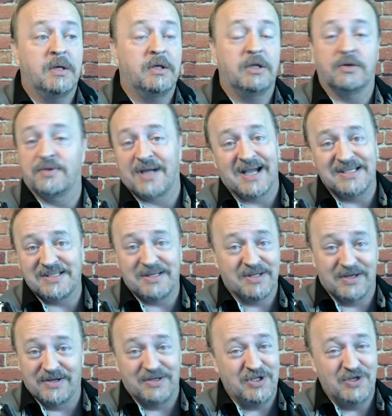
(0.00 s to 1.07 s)
you know the guys
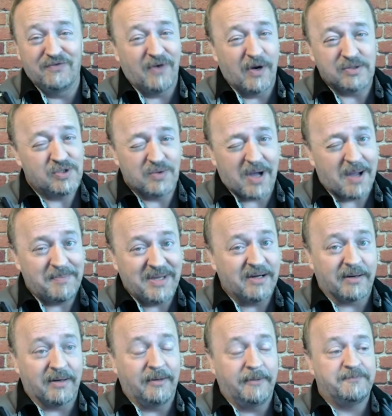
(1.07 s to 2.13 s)
the you folks who come
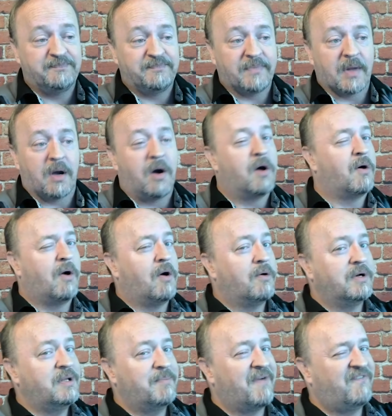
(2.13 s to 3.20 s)
here are
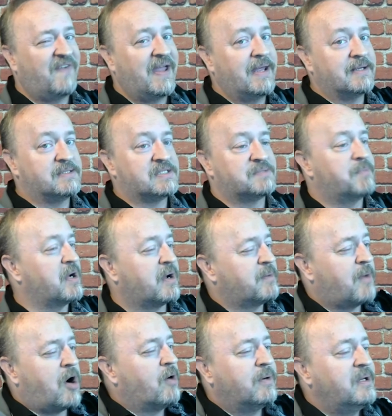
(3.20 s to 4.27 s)
already my fans, my
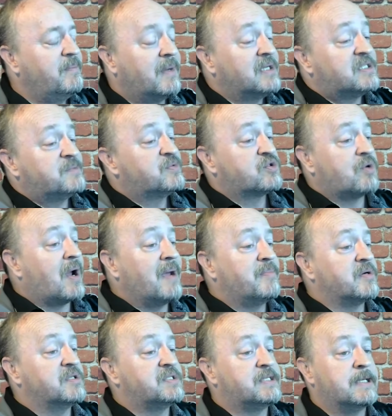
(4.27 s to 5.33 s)
already my
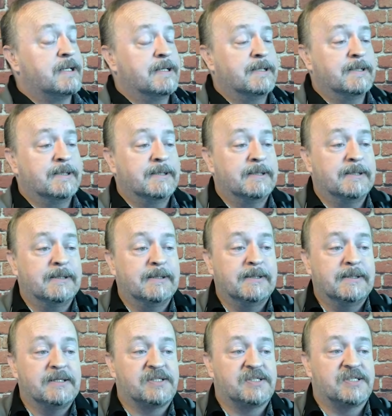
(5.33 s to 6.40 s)
subscribers.
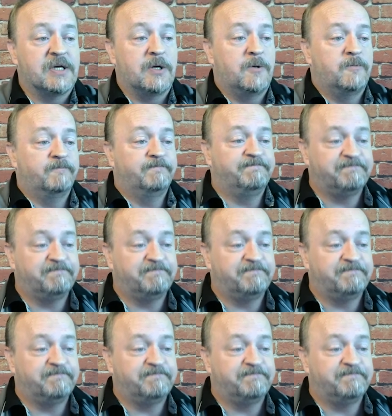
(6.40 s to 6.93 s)
So